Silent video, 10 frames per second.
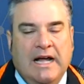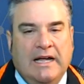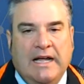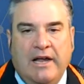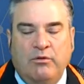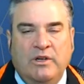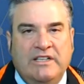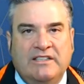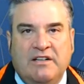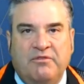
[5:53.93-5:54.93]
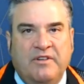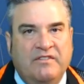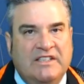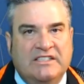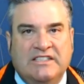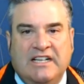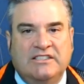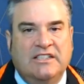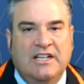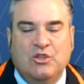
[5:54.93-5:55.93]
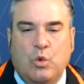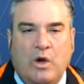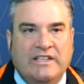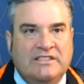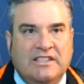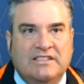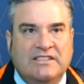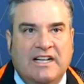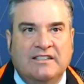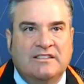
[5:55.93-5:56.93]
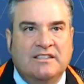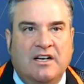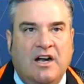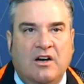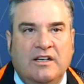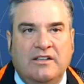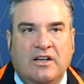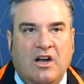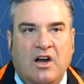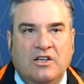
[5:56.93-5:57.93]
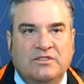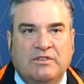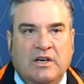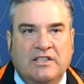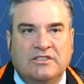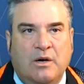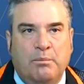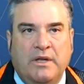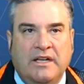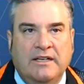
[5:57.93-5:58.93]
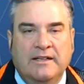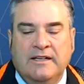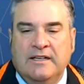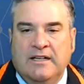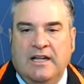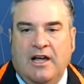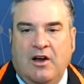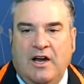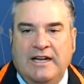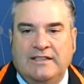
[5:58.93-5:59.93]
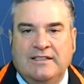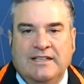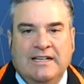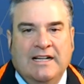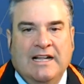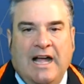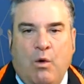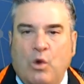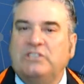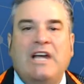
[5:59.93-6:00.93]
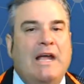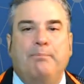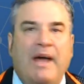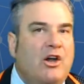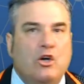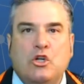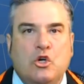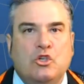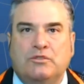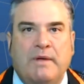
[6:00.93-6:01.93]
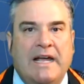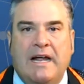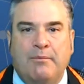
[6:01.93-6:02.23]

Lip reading: I really think 50 cents and then 26 cents are in the cards for XRP. All right. I wish I had better news, man.